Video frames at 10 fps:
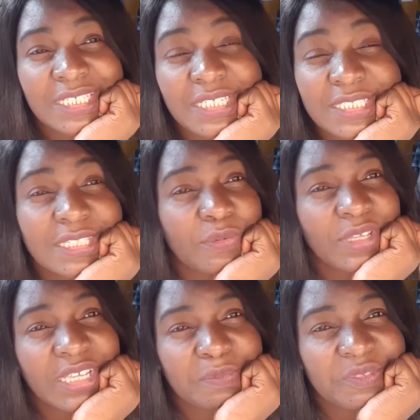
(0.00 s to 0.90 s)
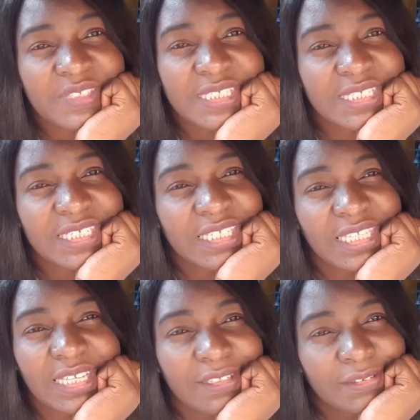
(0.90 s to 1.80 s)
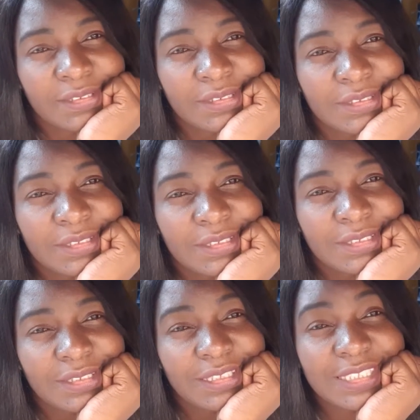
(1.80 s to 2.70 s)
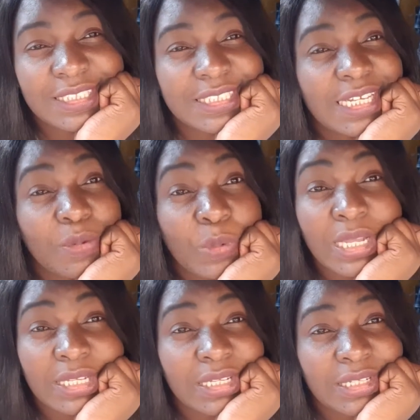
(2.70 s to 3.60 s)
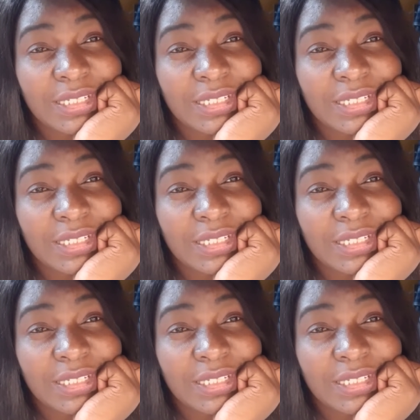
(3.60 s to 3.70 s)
just the way I'm seated here, it still work.